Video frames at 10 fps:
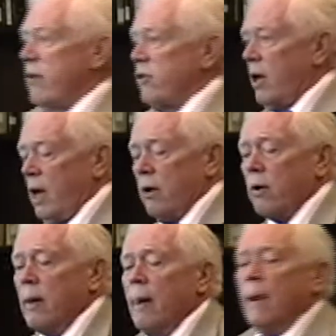educator.
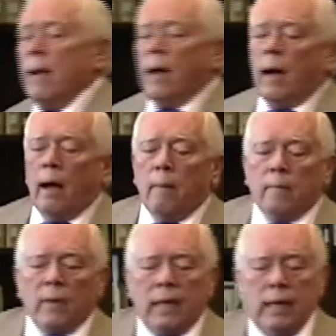Uh,
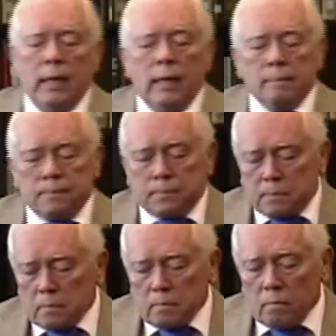he
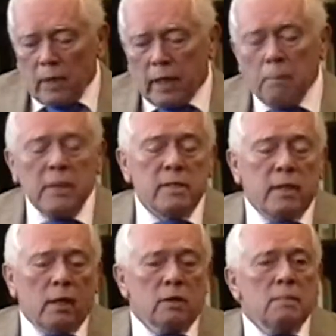commits
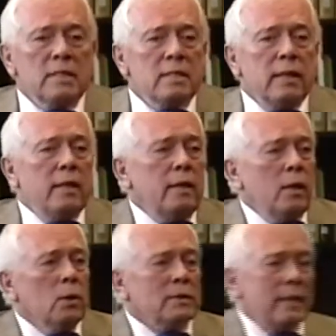the ultimate sin in the
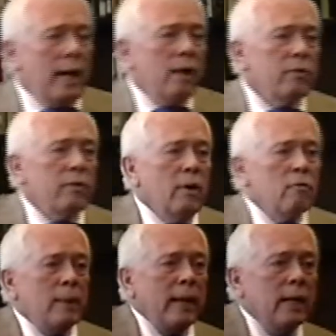Old South.
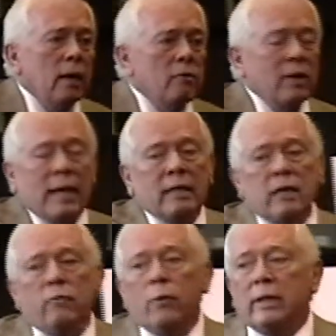Everybody knows in
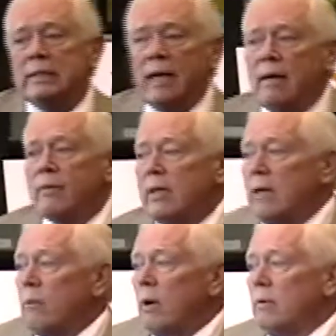1847
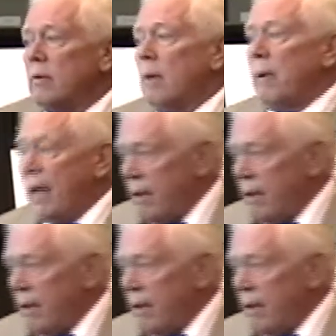he wrote a